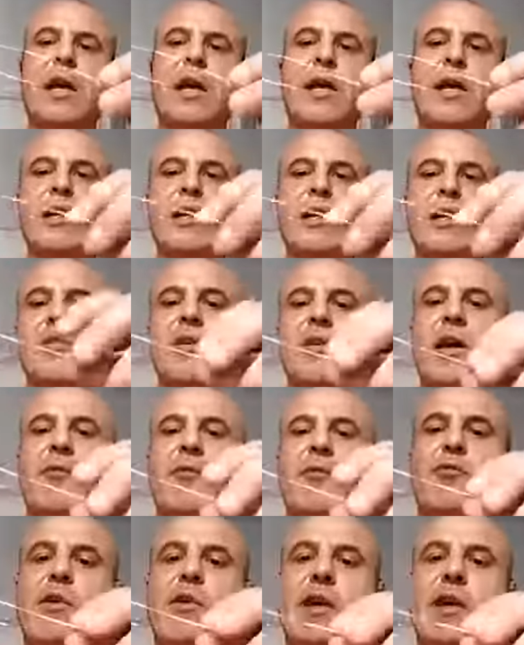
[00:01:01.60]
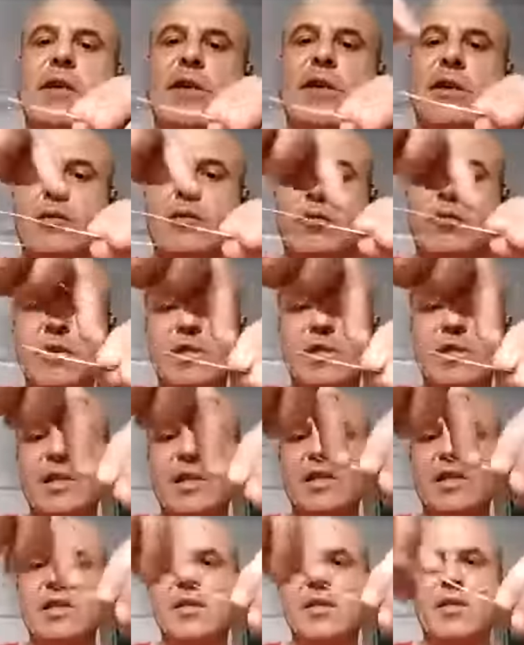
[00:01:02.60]
then you have one which
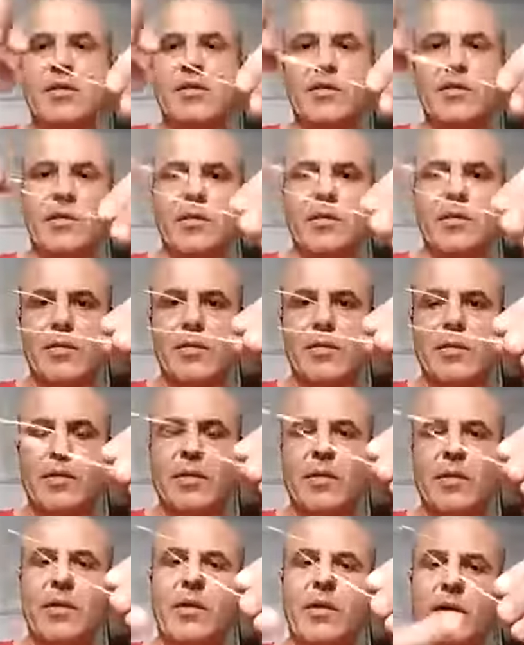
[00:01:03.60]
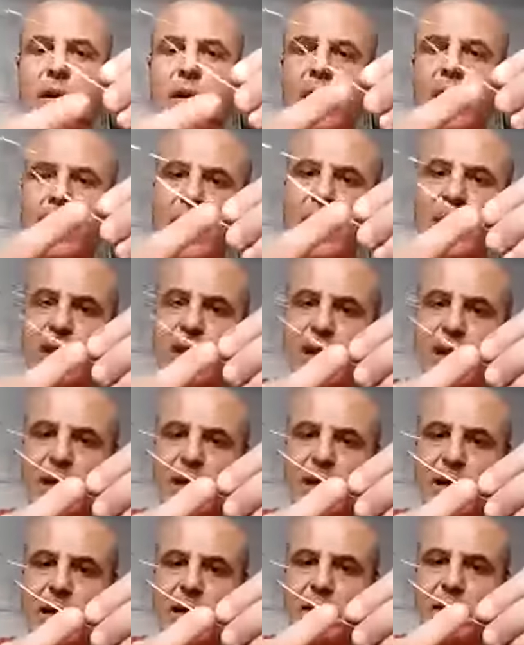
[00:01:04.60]
is uh,
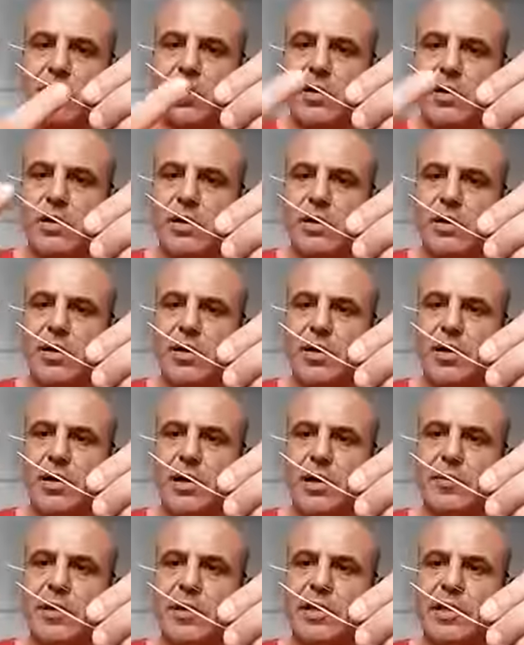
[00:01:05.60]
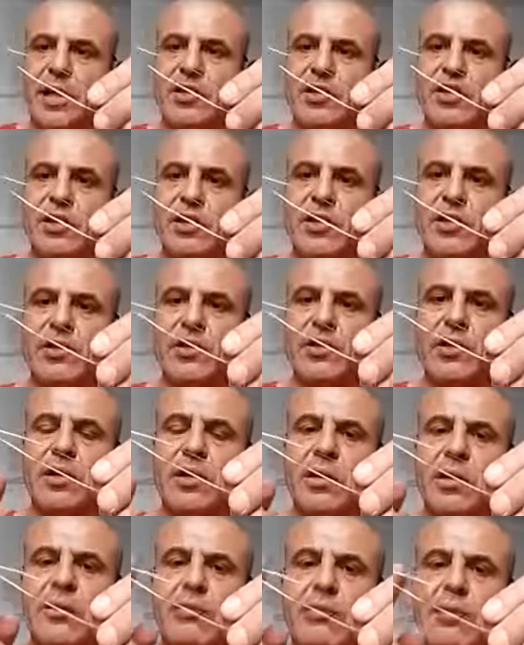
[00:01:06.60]
gravitational
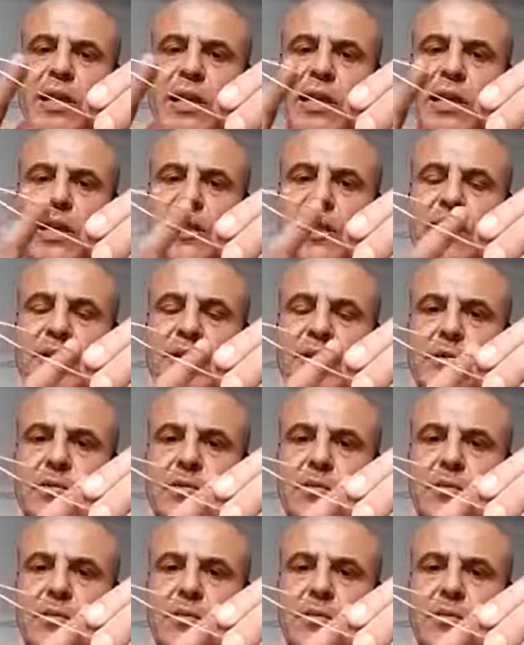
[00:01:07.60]
magnetical.